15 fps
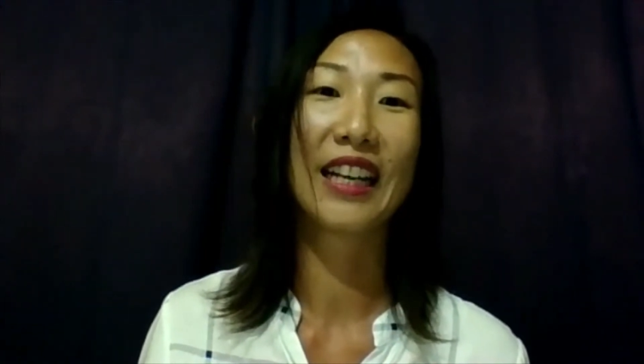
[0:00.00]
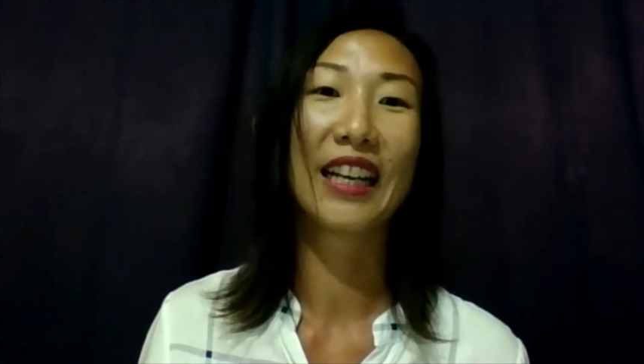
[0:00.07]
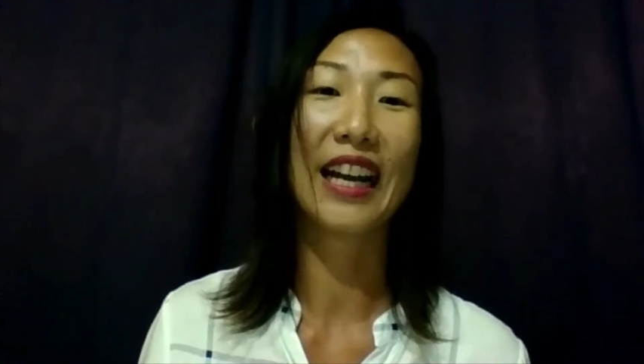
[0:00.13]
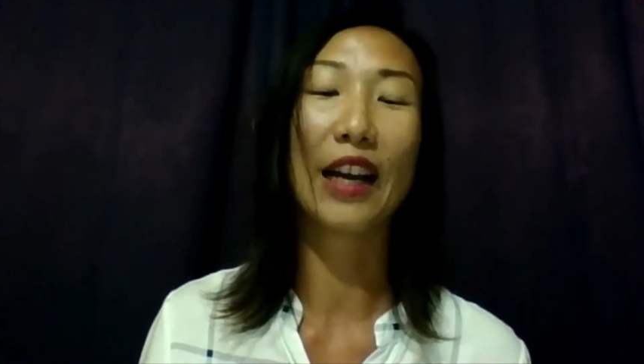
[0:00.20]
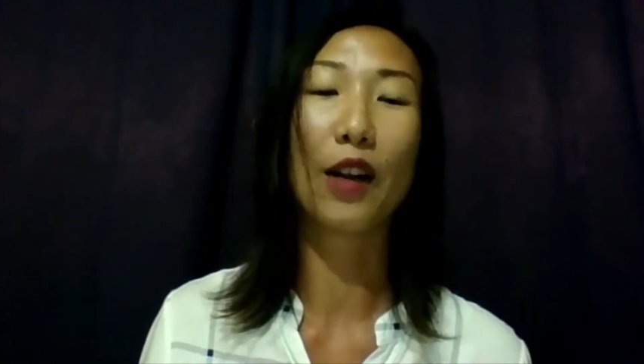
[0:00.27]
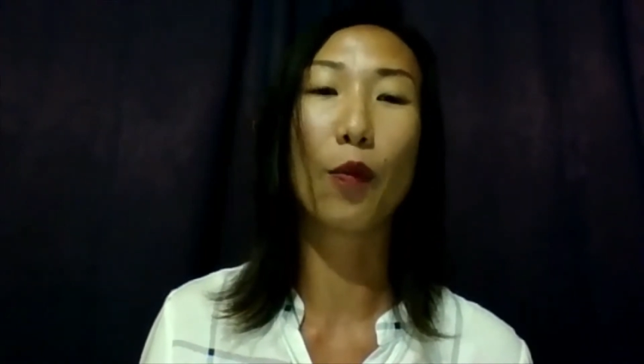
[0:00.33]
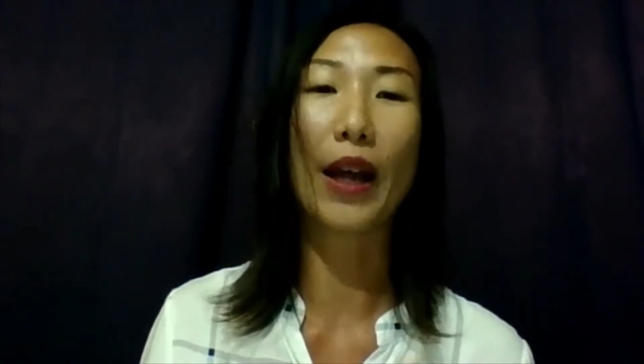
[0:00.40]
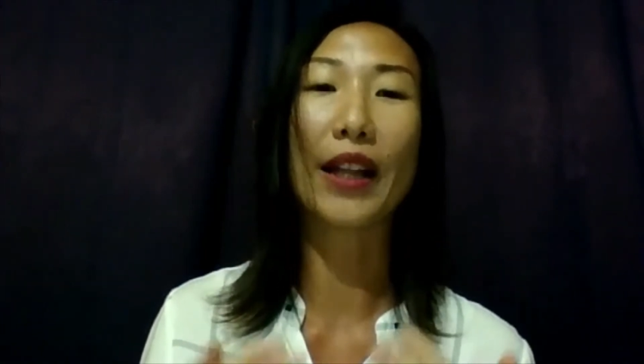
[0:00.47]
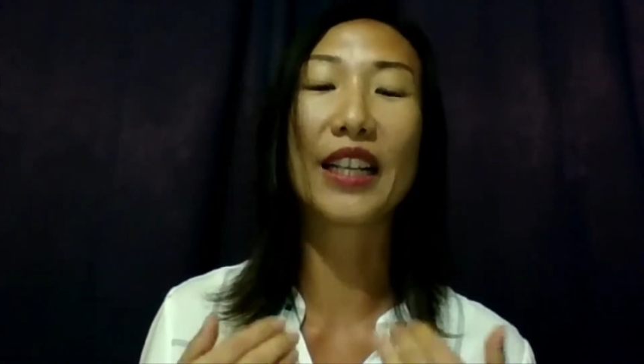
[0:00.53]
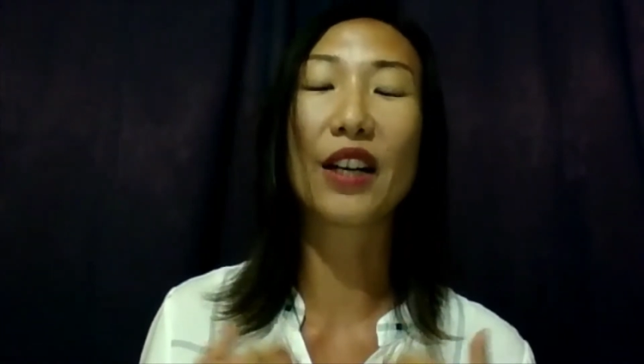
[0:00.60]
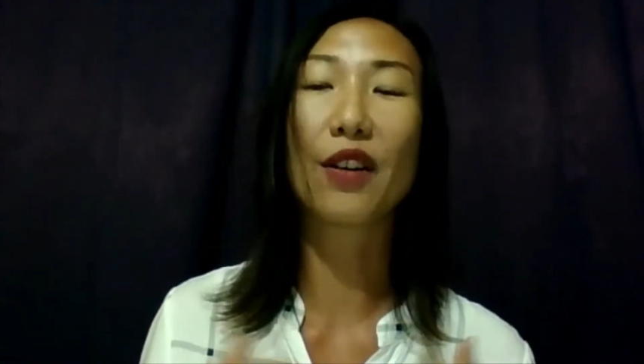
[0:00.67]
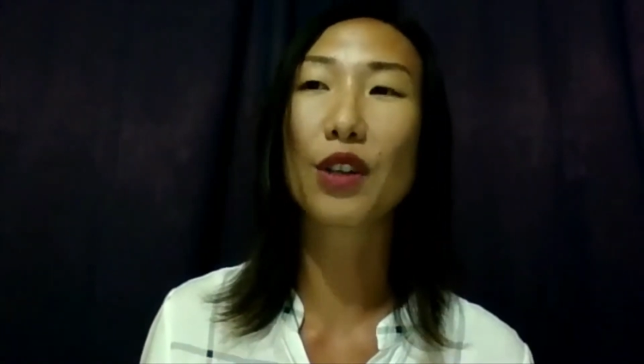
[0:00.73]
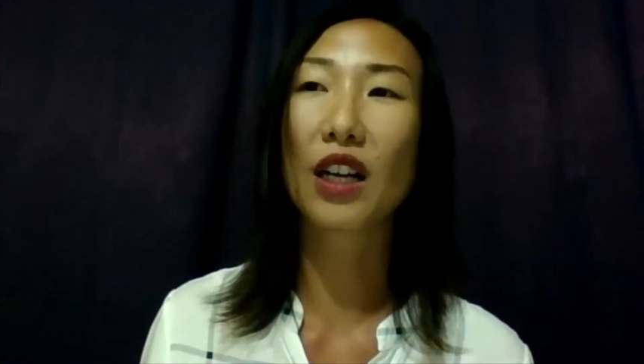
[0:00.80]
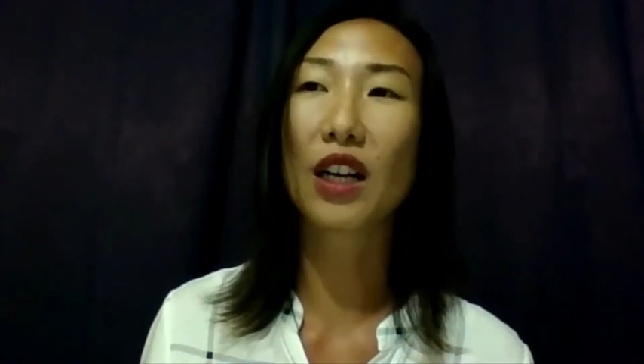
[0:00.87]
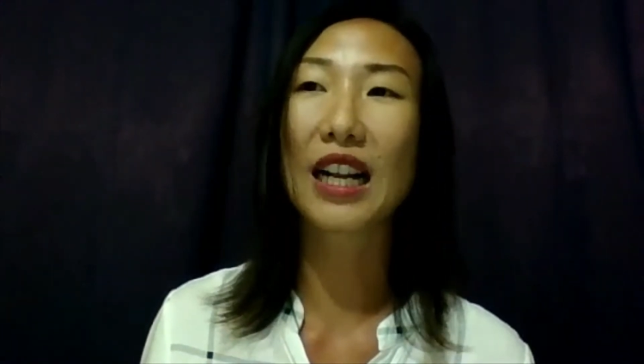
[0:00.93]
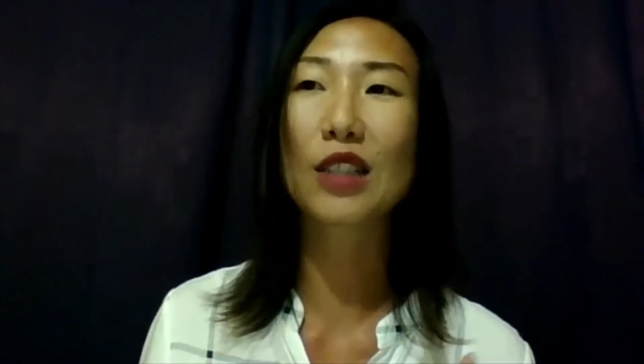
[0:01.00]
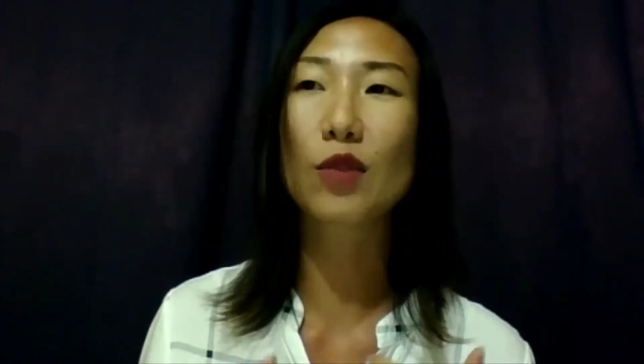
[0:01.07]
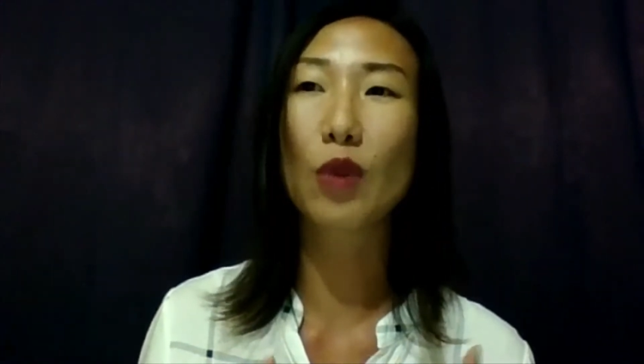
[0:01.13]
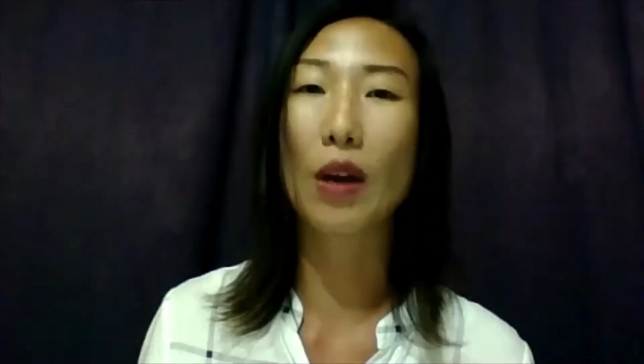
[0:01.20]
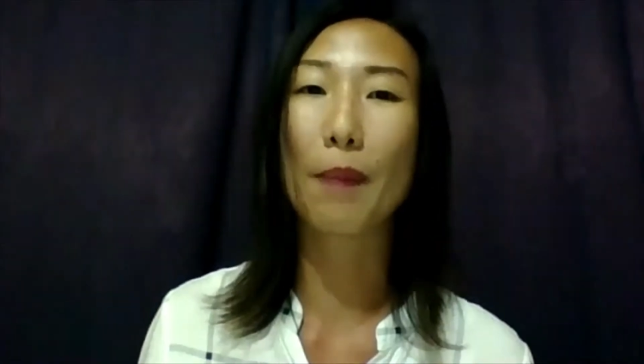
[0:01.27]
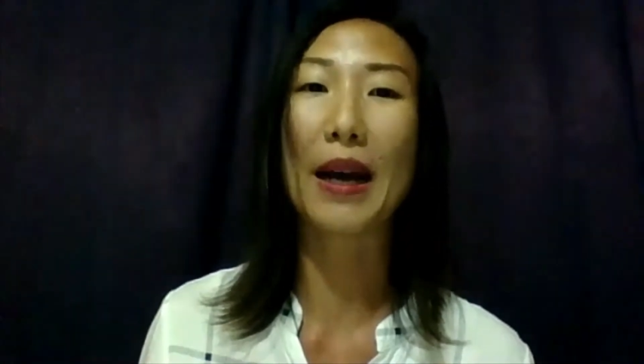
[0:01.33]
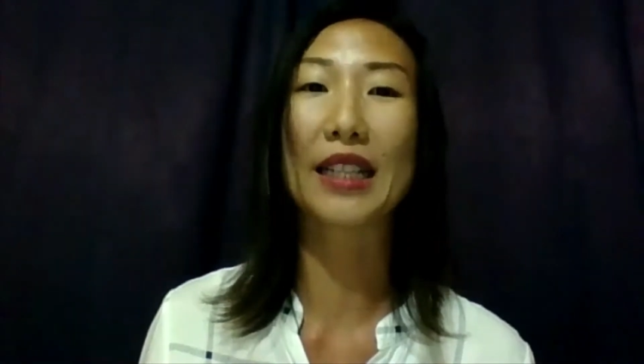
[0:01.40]
And when they realize
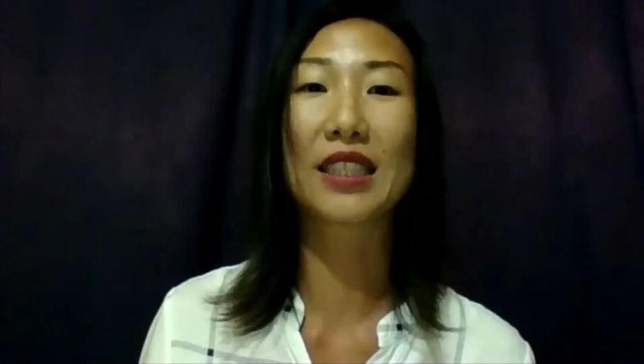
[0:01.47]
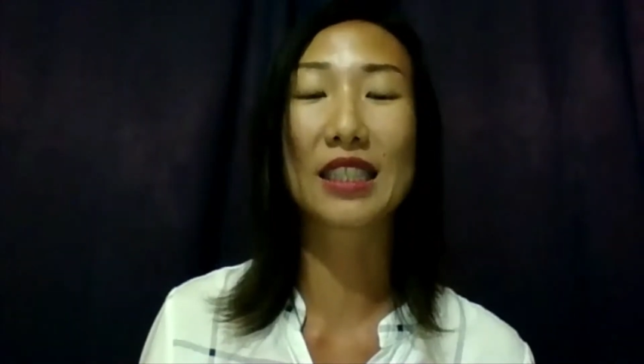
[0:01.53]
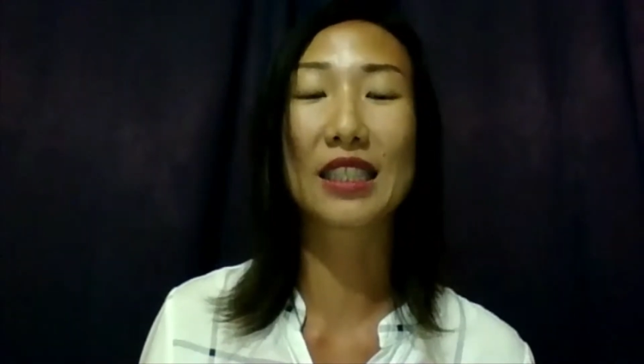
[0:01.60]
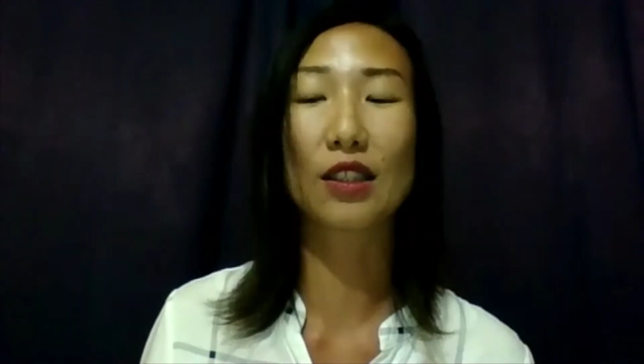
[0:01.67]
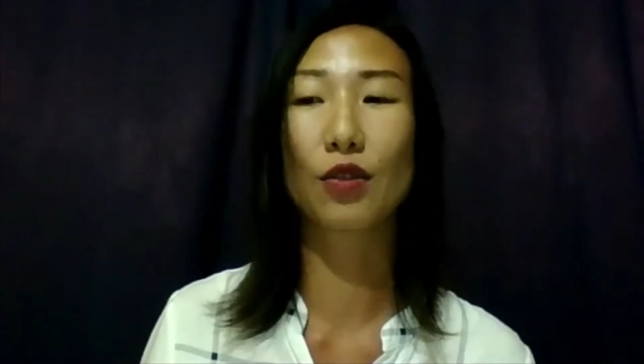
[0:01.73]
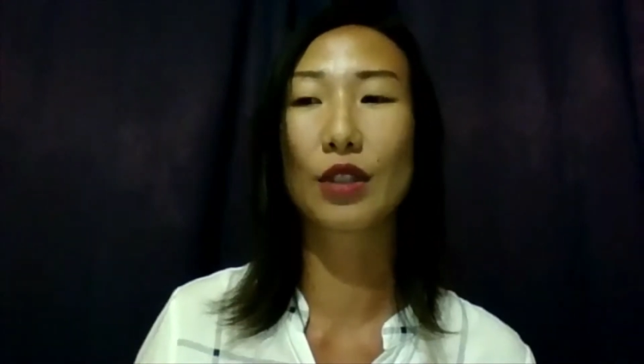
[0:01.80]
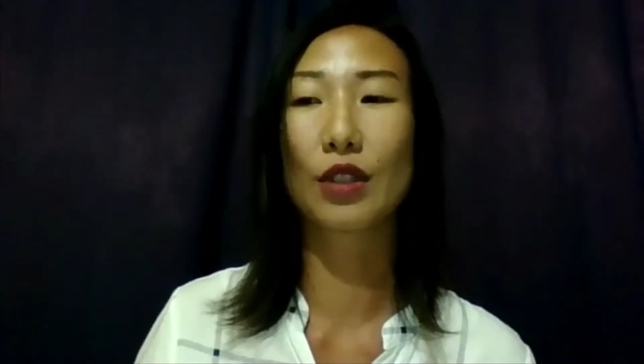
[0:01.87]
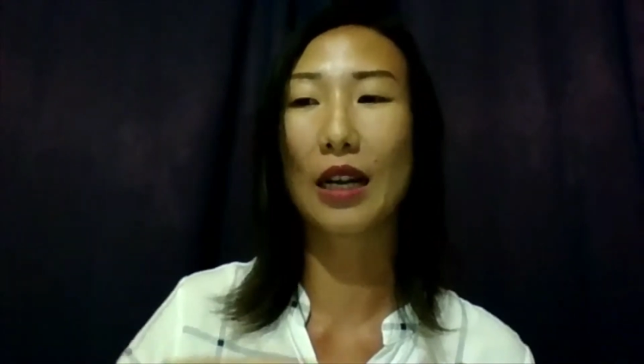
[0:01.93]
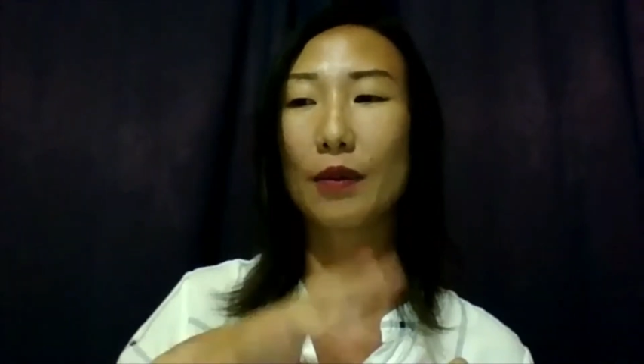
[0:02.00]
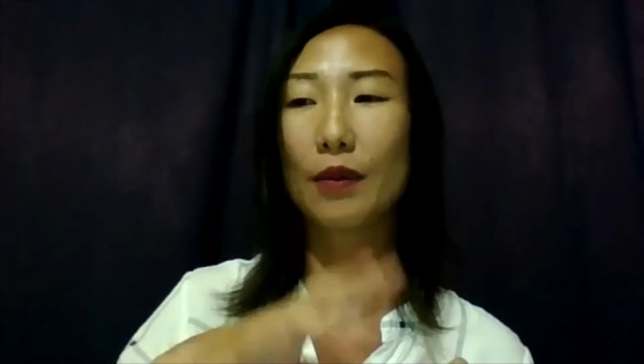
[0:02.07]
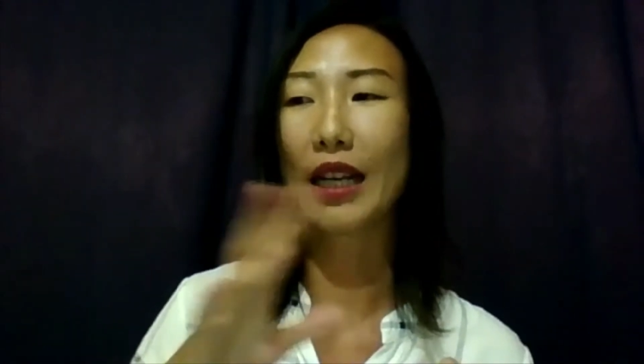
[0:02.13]
what matters to them,